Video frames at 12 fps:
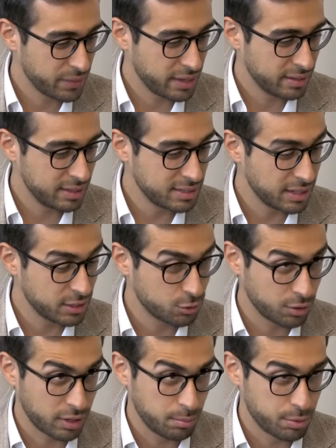this is an
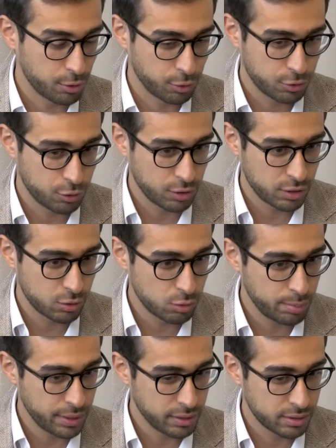historical product, so it's
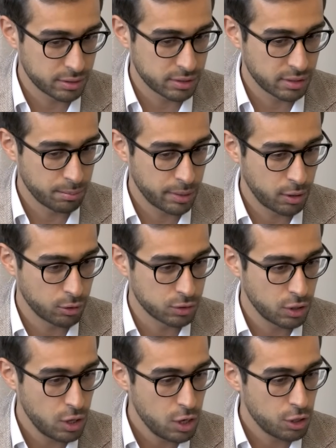super interesting, because
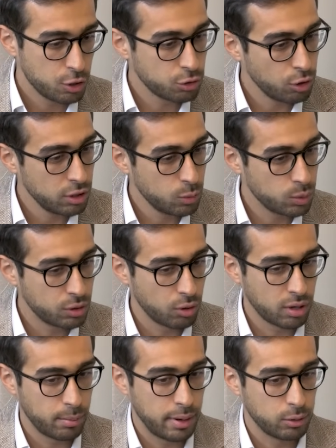not only we
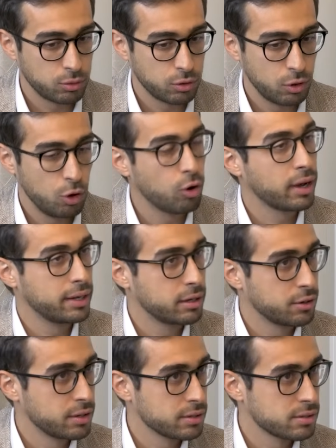talk about local
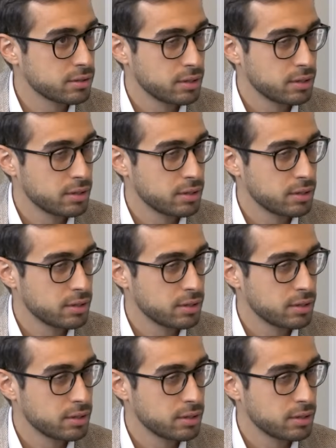ingredients.